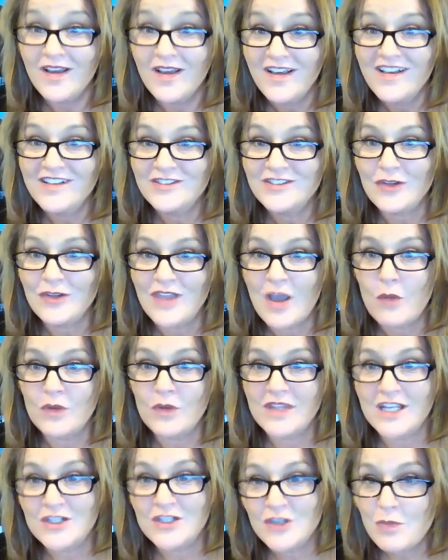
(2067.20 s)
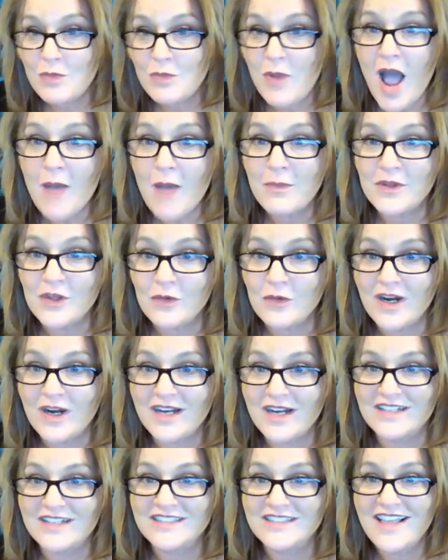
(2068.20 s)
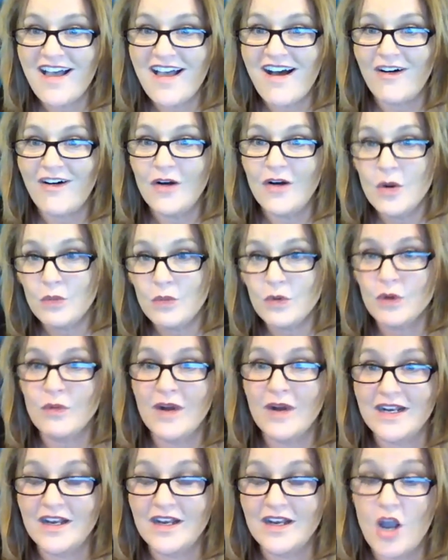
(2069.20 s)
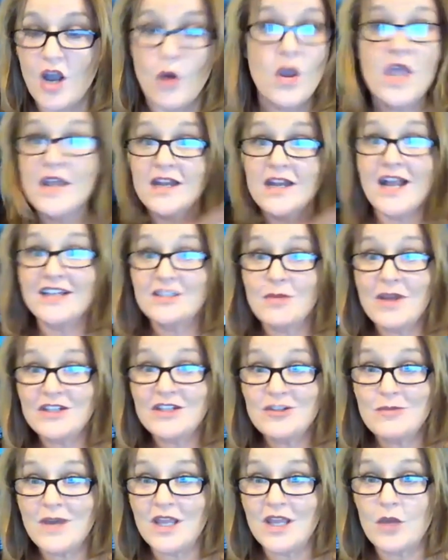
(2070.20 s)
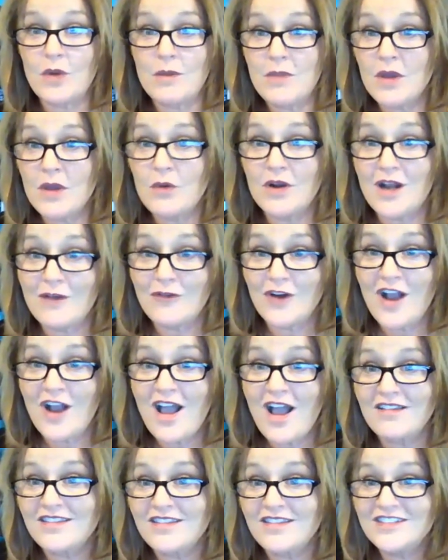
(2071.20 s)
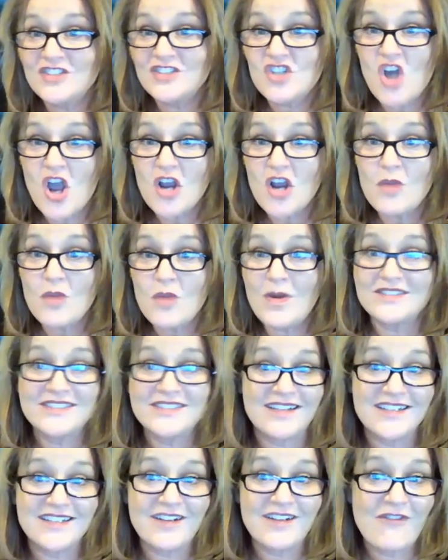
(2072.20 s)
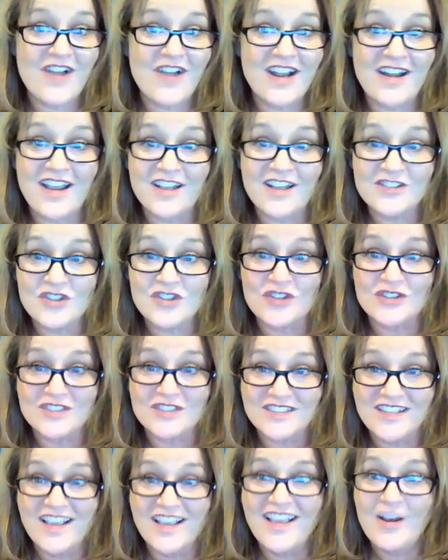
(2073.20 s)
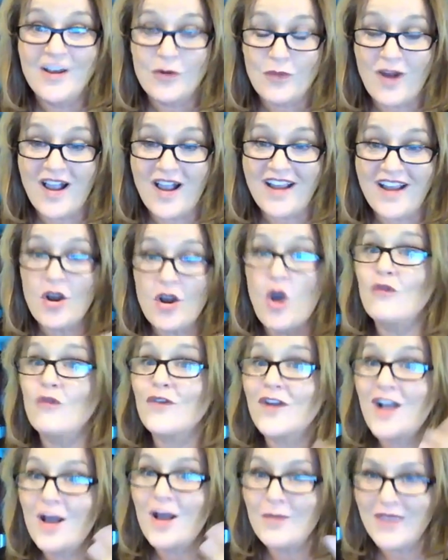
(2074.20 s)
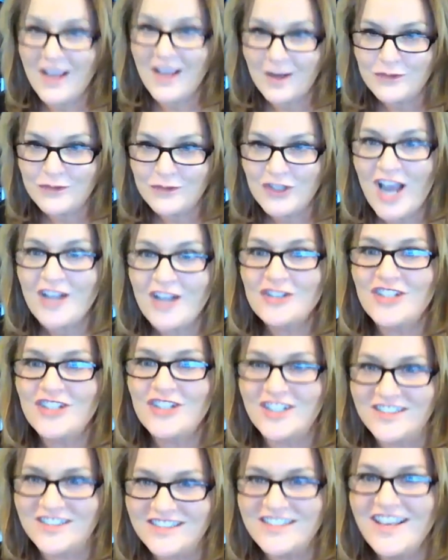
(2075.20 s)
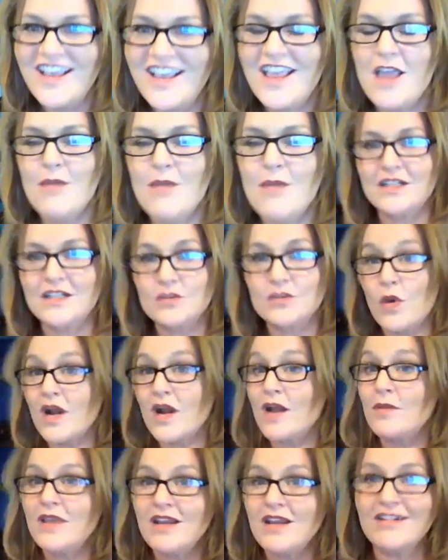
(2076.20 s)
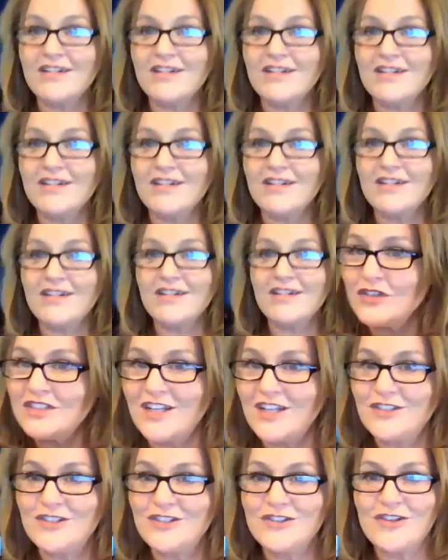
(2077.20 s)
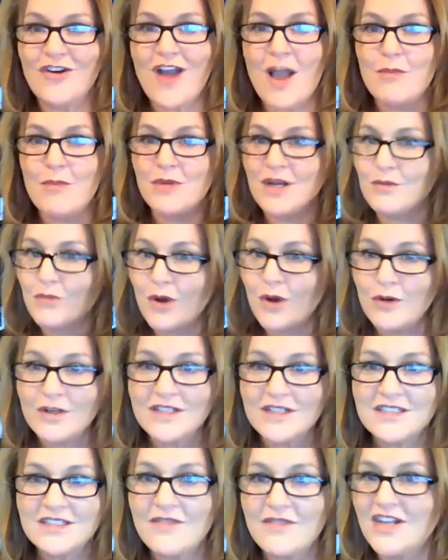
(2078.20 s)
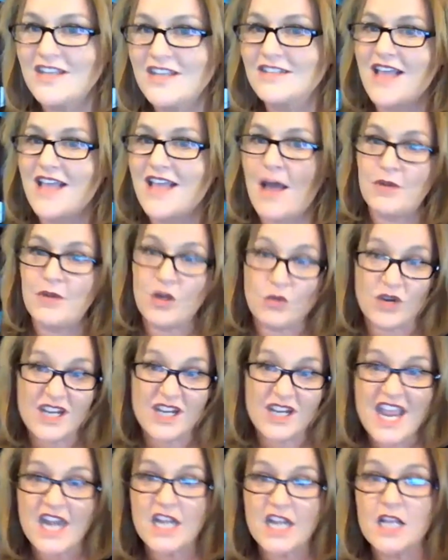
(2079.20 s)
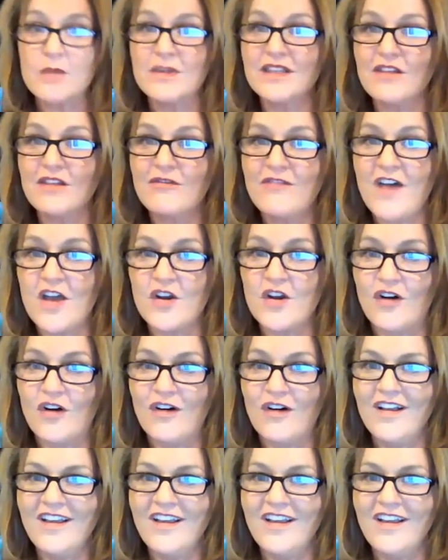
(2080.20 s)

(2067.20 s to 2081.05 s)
so that when they do pop and they're ready to sell, we're ready to go? Not to mention, by the way, big one I forgot, let's talk about selling to financials, right? Overcoming objections. Because what I'm hearing is conversations are happening, productivity is happening, we're getting them in the funnel,